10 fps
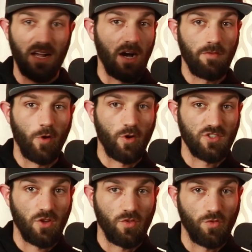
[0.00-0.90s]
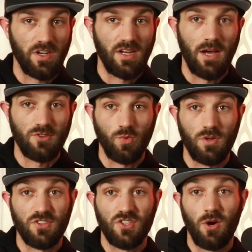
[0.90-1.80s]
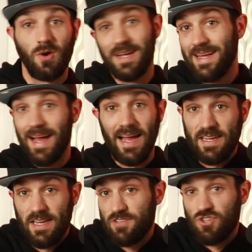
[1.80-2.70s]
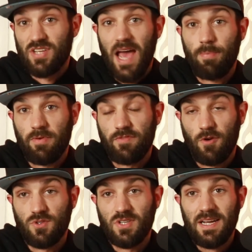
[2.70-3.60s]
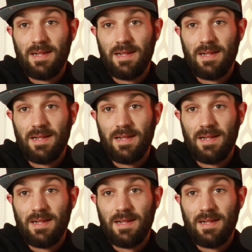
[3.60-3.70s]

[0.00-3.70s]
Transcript: I caught focus on the Rittenhouse one. So it, it just happened first.